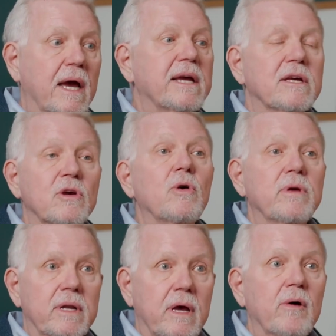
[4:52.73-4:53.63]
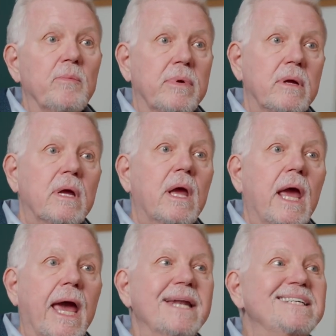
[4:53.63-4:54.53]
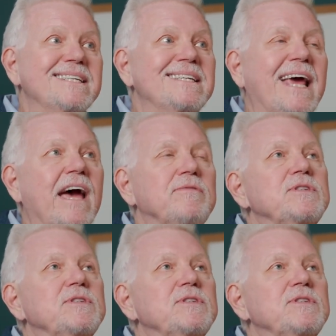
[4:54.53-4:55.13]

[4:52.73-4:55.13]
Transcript: I can go get help. And I didn't have